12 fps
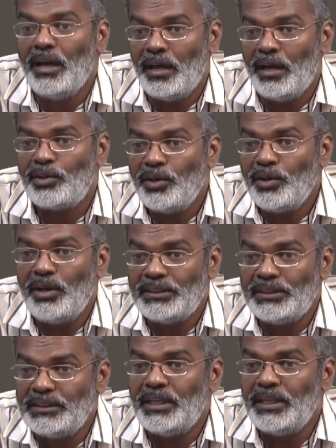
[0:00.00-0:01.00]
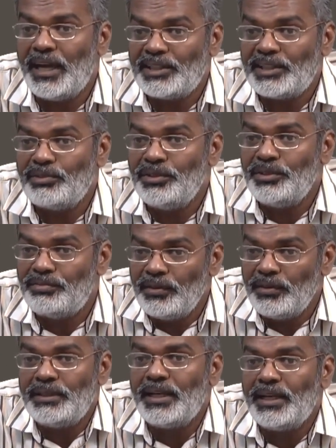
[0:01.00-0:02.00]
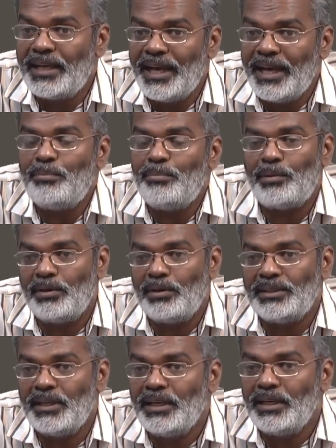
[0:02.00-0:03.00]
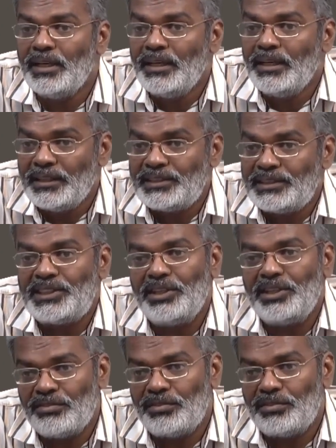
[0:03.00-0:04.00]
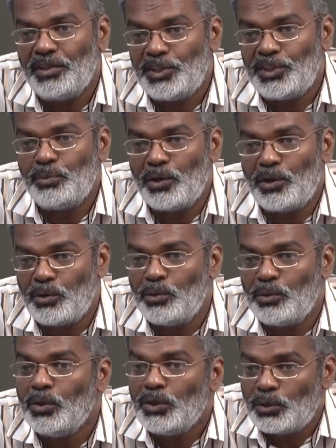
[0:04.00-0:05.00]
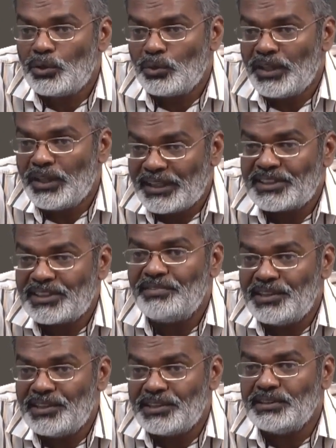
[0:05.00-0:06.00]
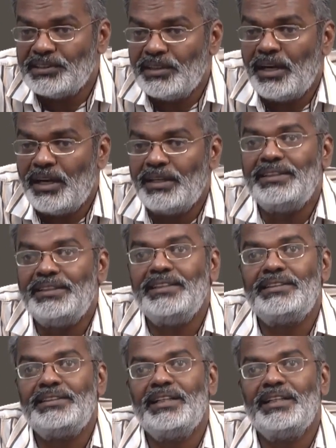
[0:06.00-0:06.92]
Archaeology actually filled the gap on the history of Ikshwaku through the excavation at this